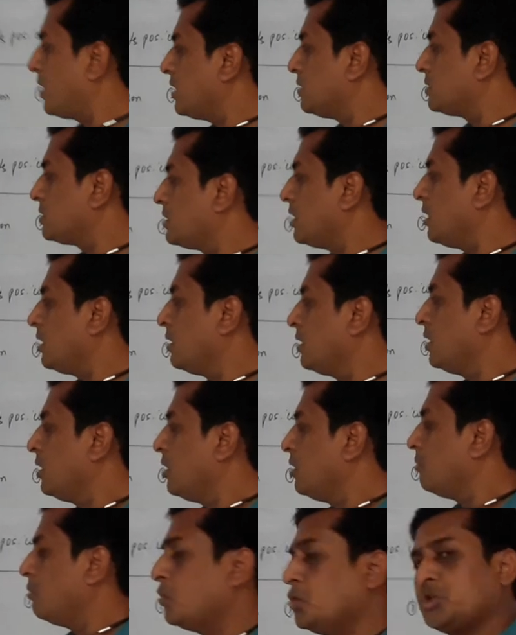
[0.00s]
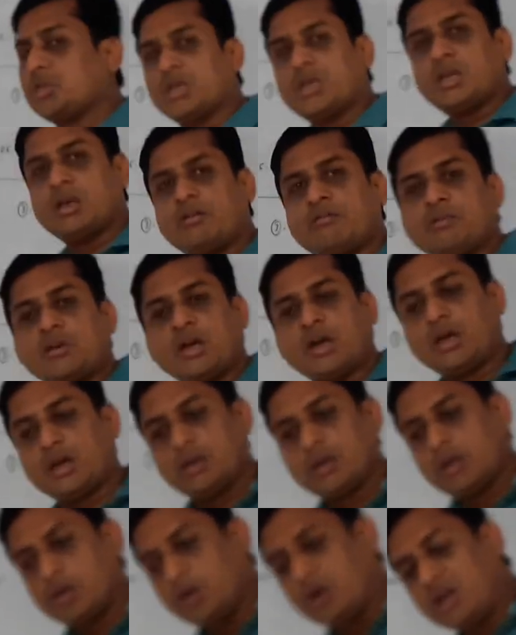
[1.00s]
can say motion of
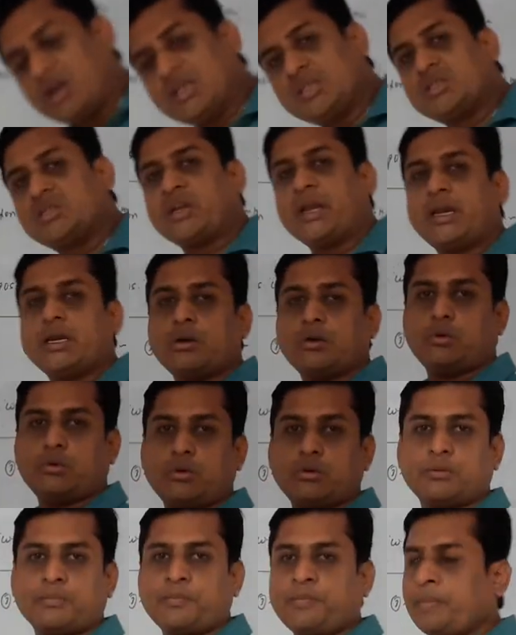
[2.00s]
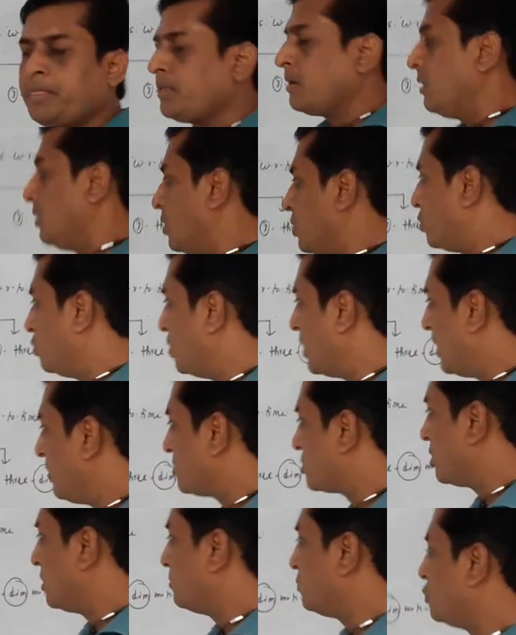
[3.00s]
car on a straight road. Two
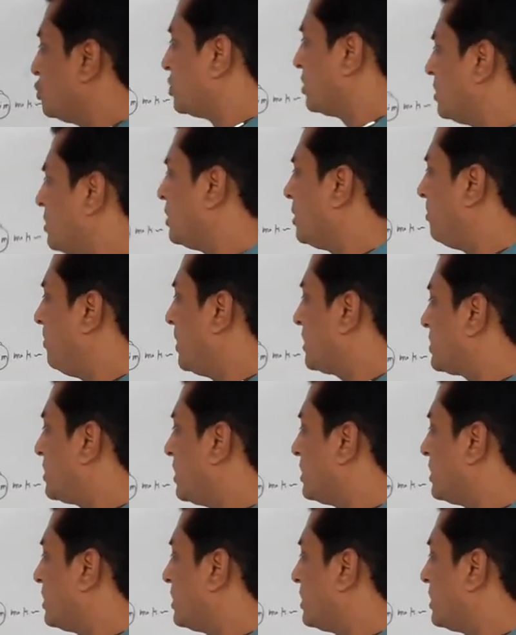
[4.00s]
dimensional motion, the best